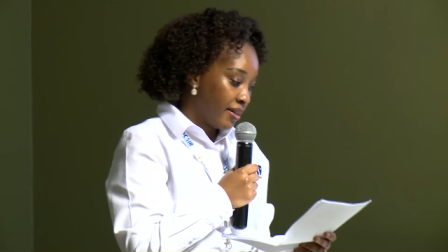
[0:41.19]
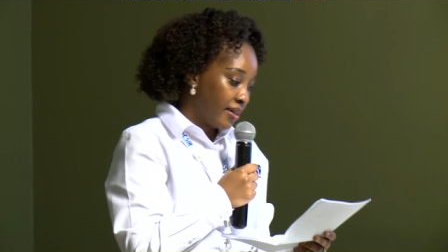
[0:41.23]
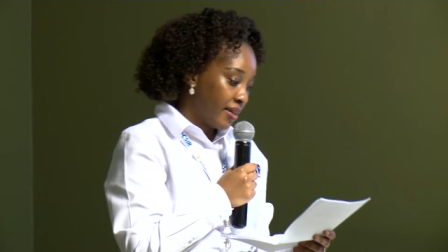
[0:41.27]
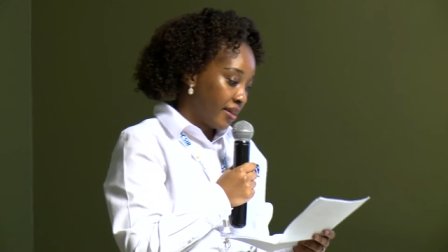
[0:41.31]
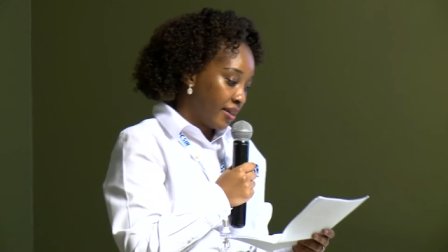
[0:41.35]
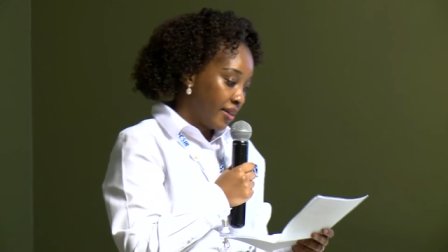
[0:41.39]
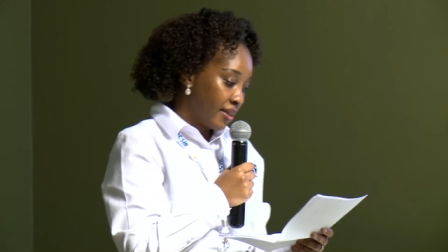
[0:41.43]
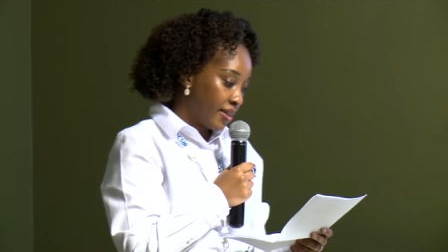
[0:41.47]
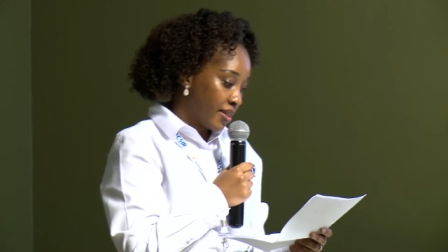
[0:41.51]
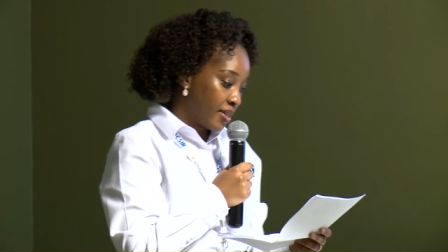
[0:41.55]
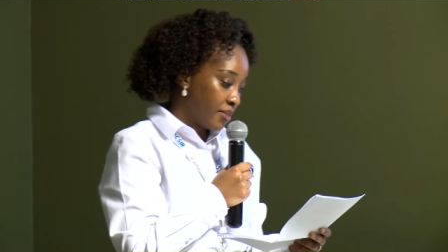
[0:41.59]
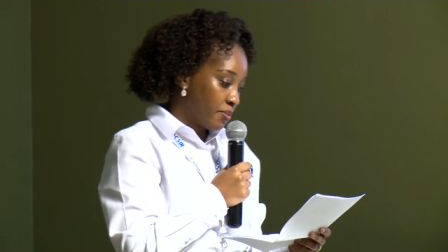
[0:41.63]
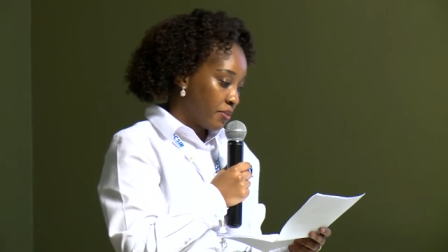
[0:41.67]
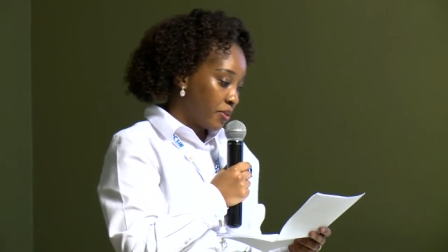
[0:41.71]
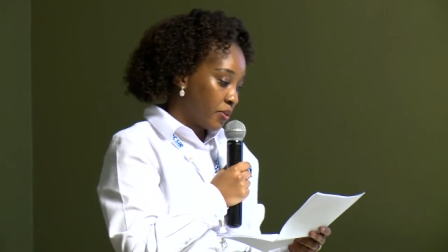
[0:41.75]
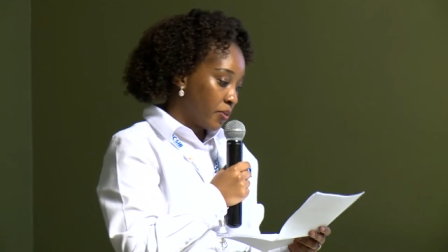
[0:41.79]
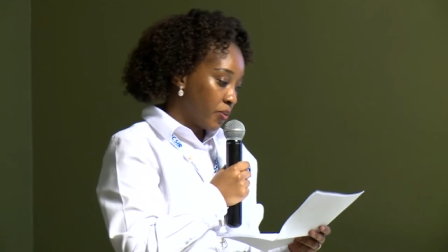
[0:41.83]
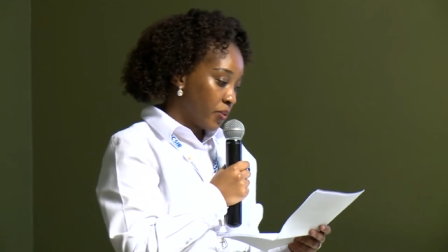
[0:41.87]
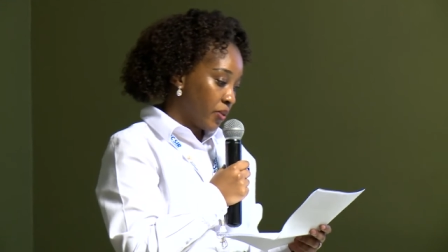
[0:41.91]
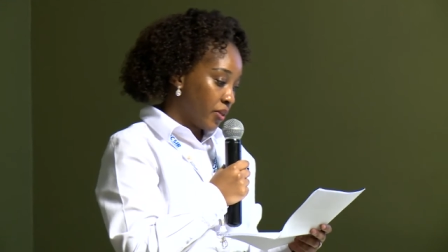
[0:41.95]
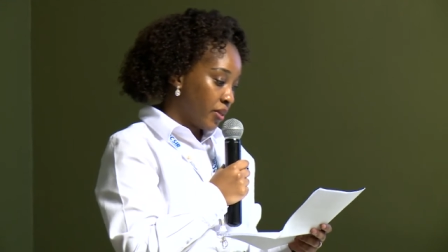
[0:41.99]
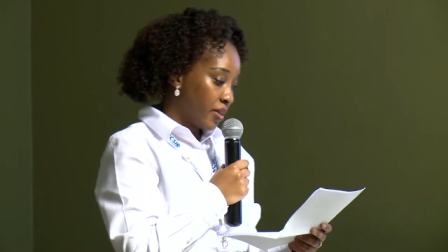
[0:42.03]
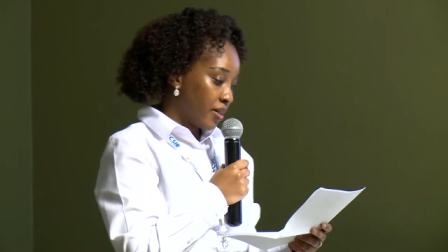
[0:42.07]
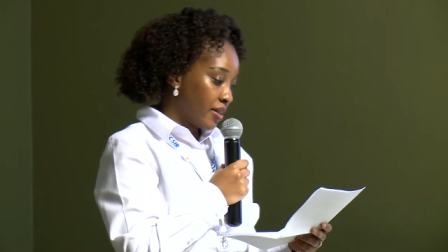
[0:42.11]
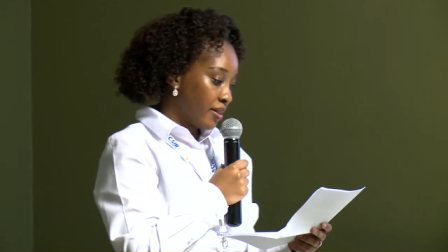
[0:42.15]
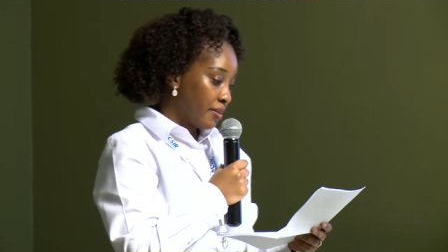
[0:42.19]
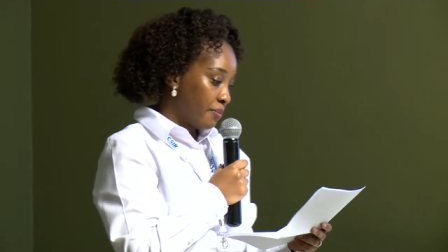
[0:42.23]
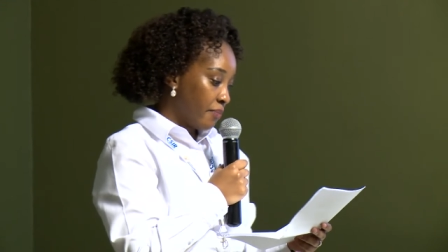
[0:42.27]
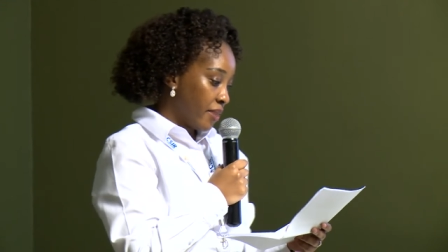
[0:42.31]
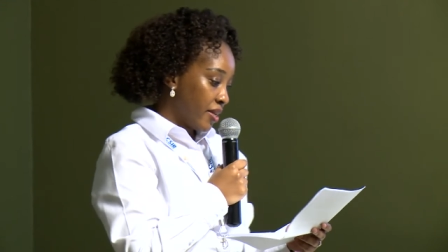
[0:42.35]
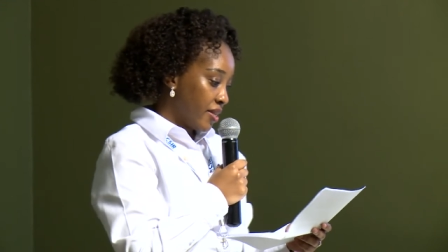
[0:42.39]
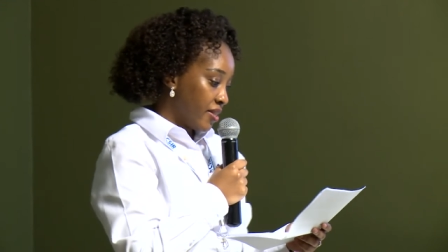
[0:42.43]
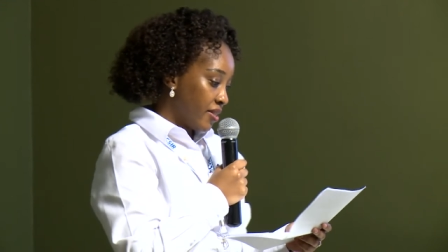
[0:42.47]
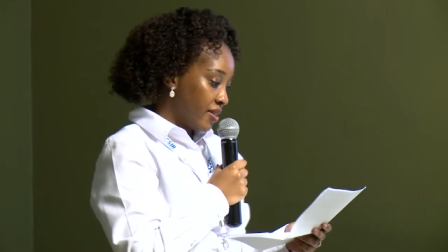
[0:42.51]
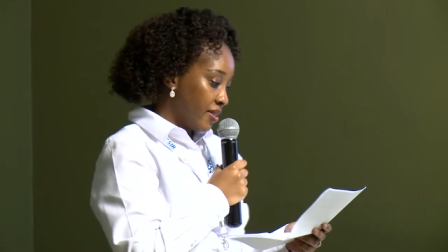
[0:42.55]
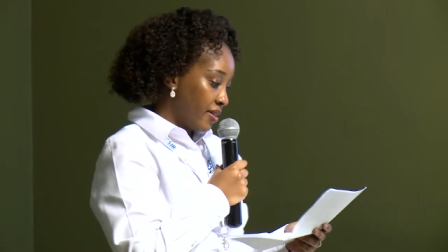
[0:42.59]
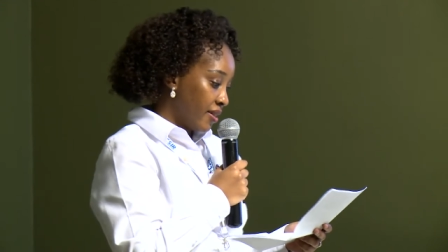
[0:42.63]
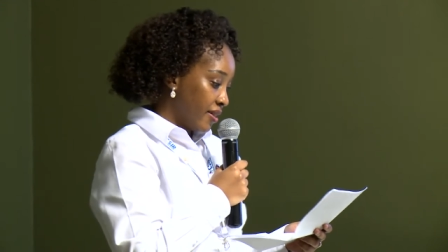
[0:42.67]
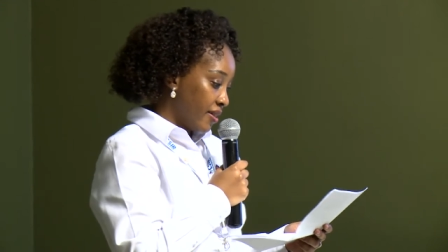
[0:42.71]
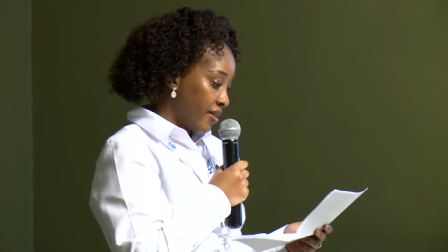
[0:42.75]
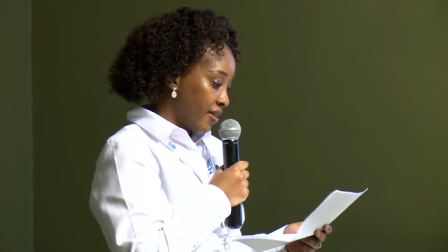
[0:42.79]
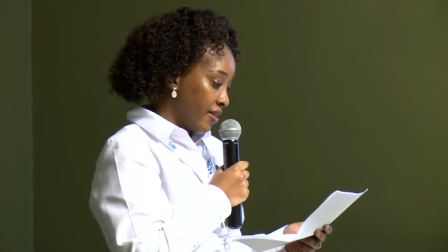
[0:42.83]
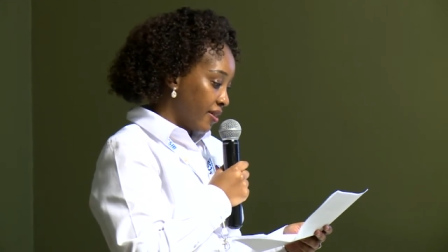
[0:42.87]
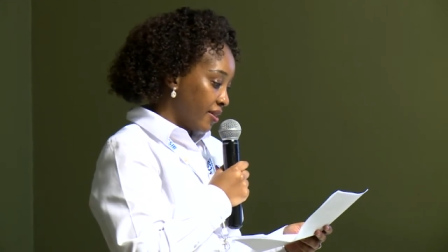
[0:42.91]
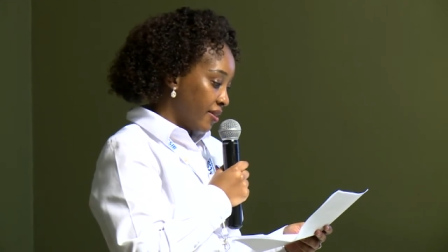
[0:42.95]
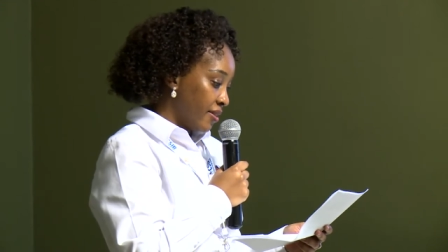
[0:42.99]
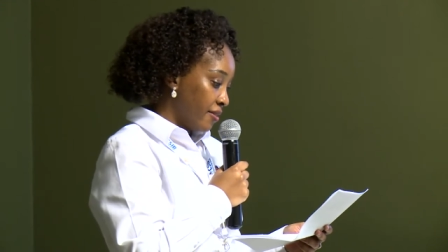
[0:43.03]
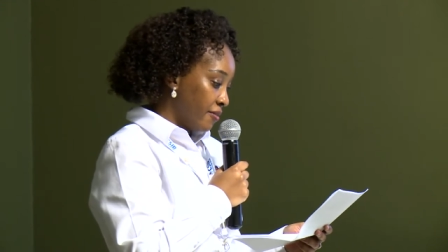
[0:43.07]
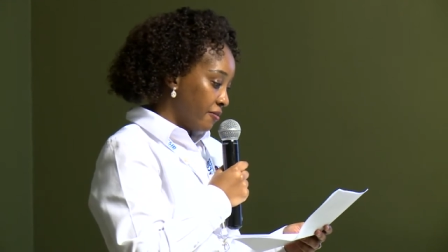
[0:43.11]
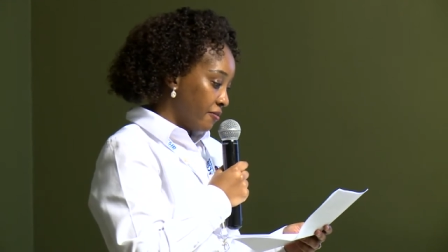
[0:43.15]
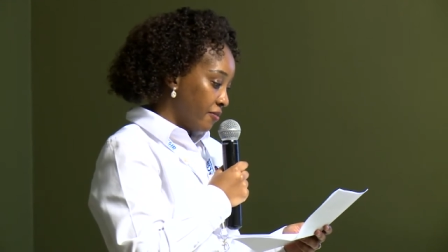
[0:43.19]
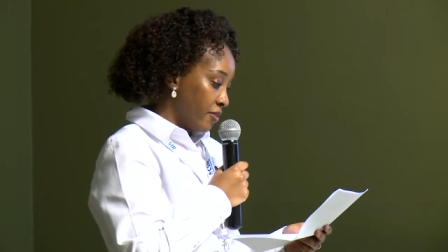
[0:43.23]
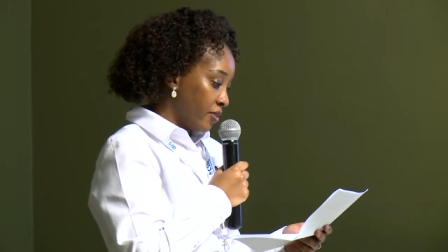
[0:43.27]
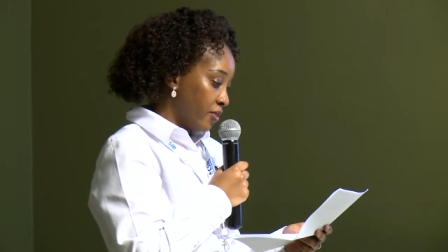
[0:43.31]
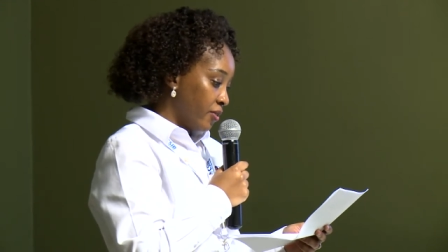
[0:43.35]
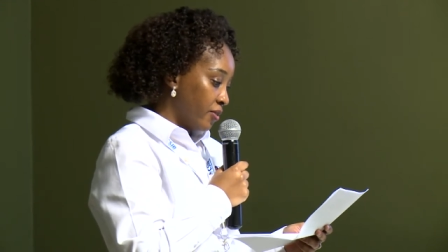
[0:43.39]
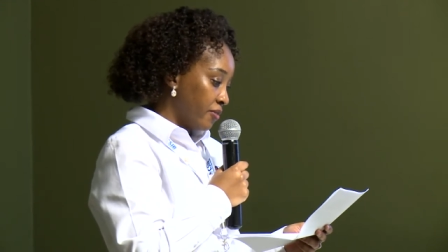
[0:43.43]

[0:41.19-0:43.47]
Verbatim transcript: and has been working passionately in the field